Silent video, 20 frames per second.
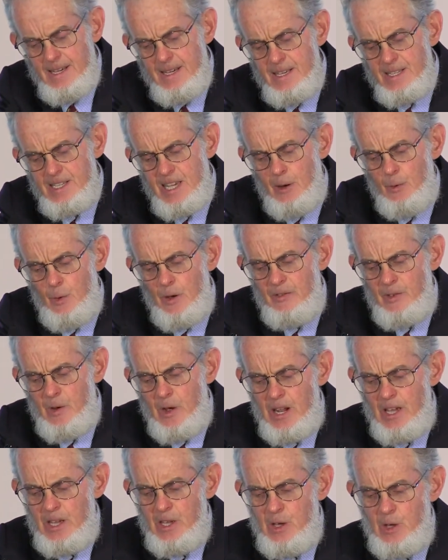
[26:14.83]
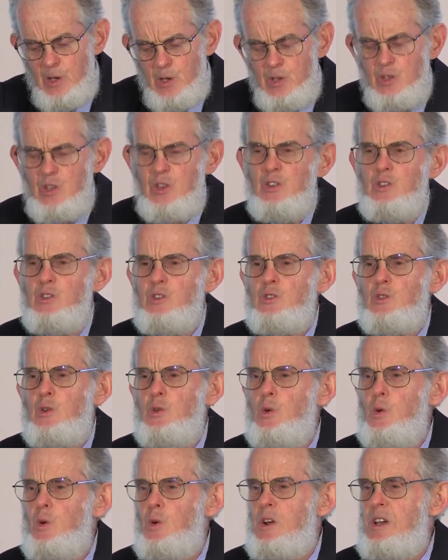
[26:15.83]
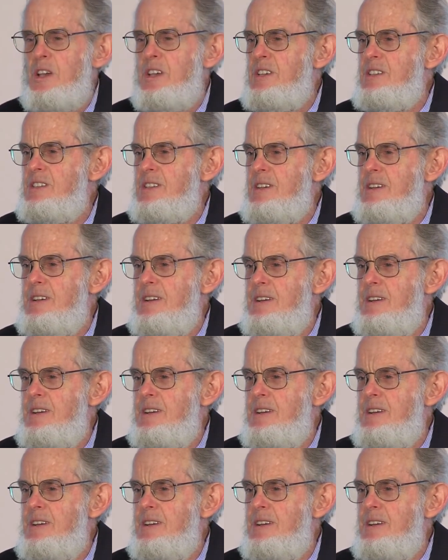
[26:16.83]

So we've got to use stories.